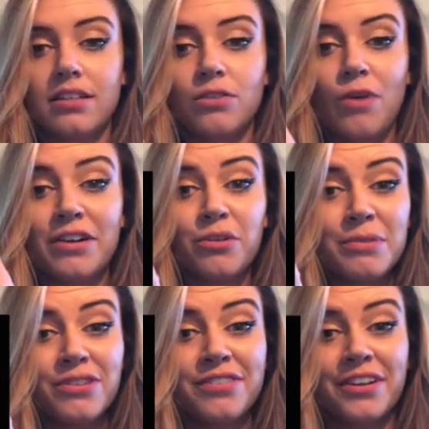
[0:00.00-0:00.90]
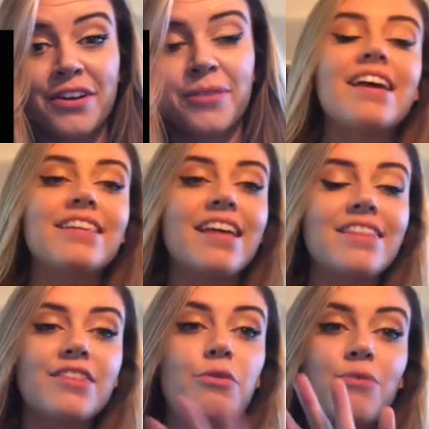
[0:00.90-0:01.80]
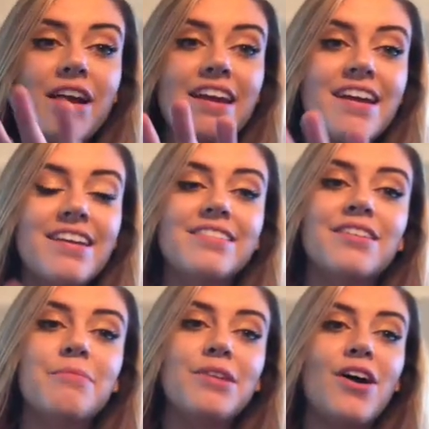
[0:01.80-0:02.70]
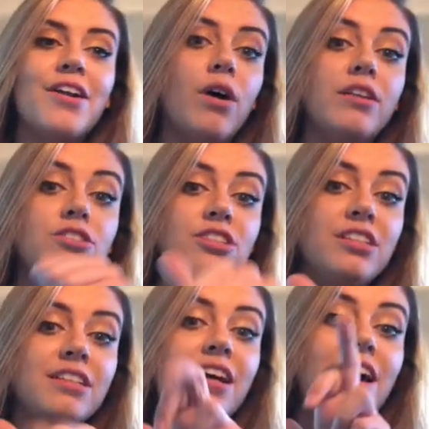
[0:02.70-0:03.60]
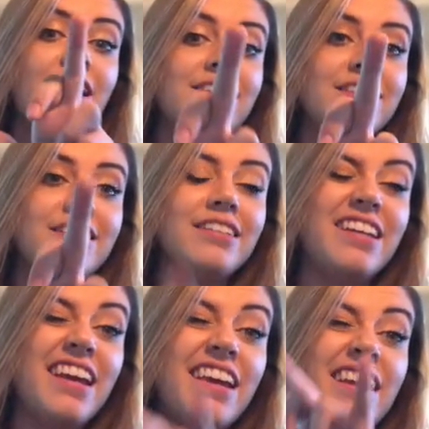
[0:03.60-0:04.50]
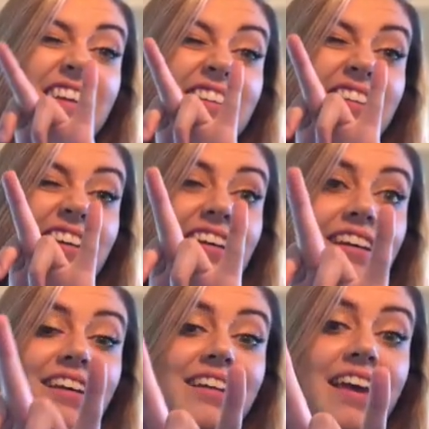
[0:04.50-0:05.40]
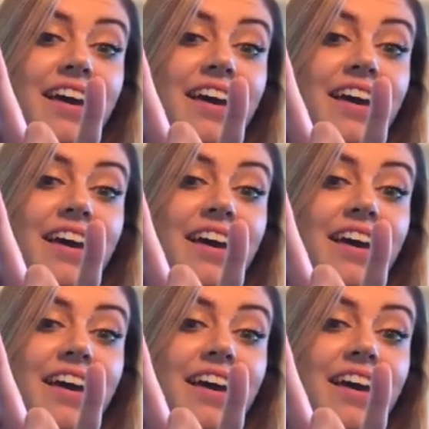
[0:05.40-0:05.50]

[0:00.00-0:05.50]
white girl middle finger. And then the right hand is gonna be on a G, a D, and an